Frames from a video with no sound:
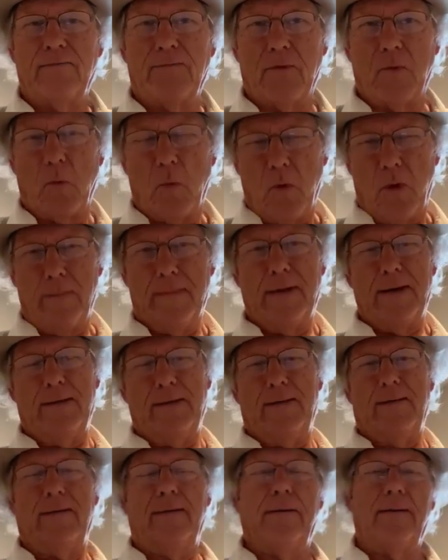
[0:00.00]
for
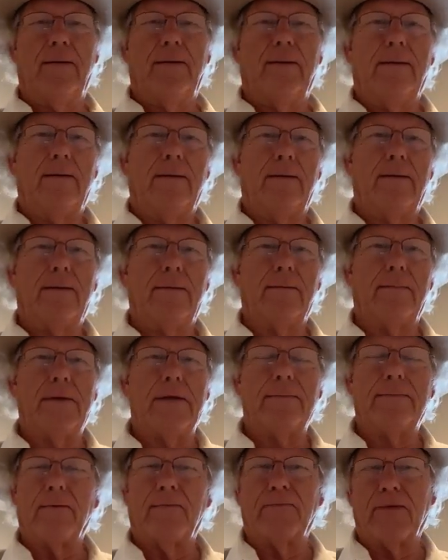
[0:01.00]
woman. And
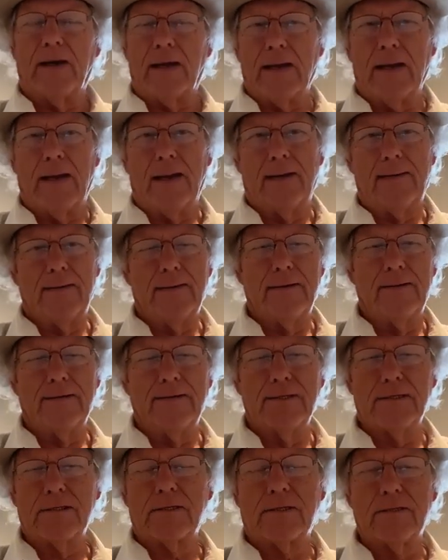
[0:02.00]
people
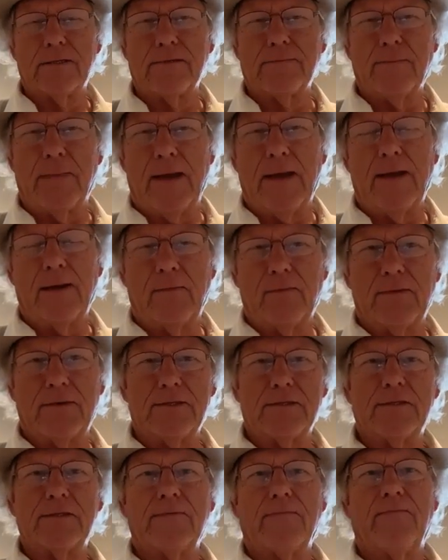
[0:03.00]
forget, just because man
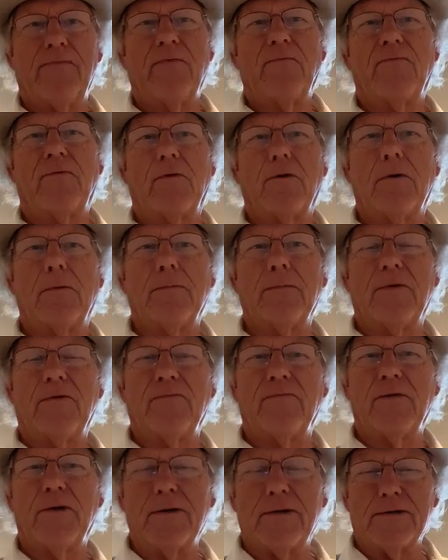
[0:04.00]
was formed
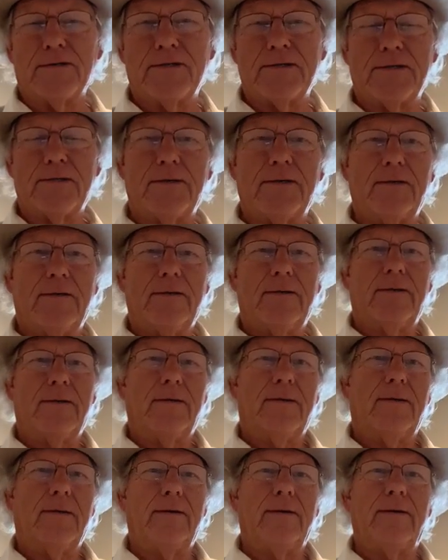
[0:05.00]
first
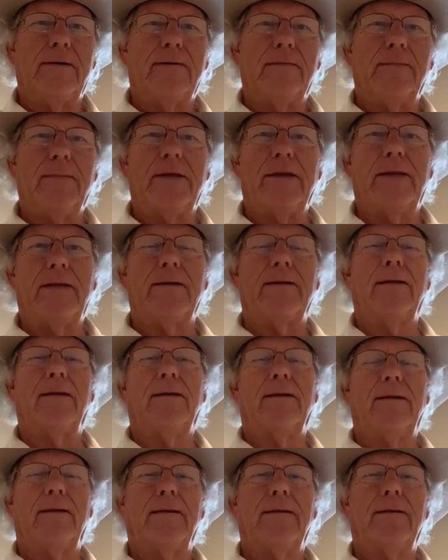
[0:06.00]
didn't mean